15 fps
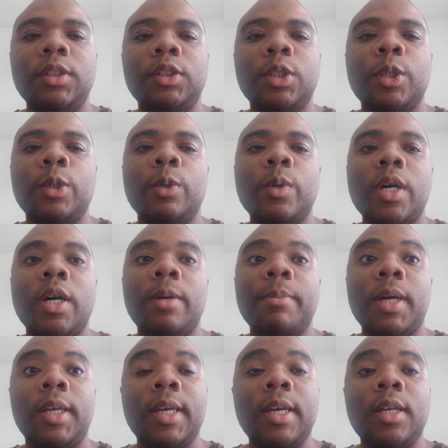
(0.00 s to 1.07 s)
So,
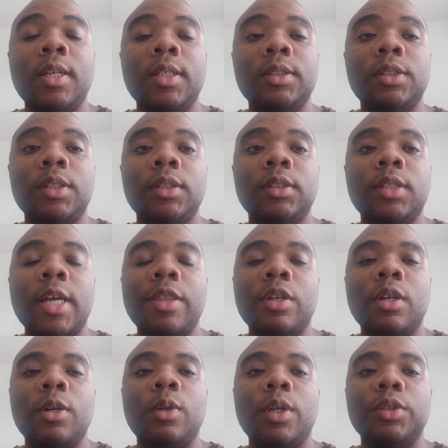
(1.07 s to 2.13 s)
again, this is
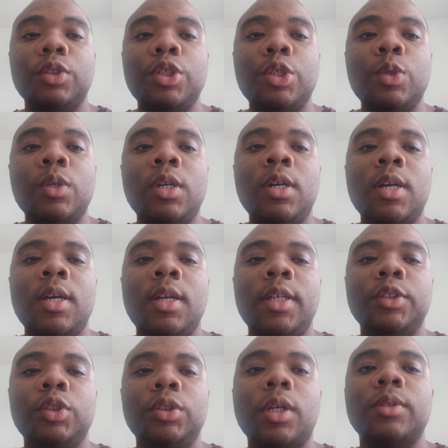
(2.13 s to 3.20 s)
Nathan L. Dawson Jr., and
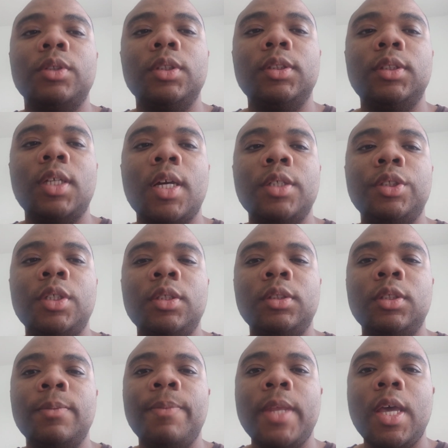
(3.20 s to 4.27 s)
this is also
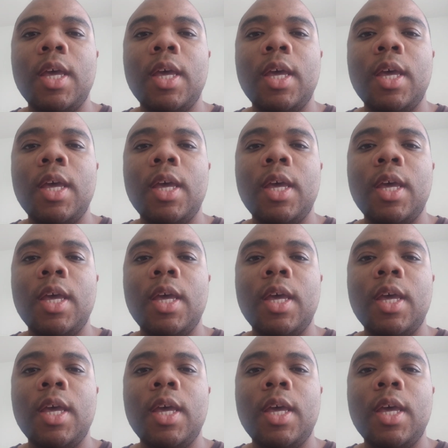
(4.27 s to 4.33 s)
Discussions.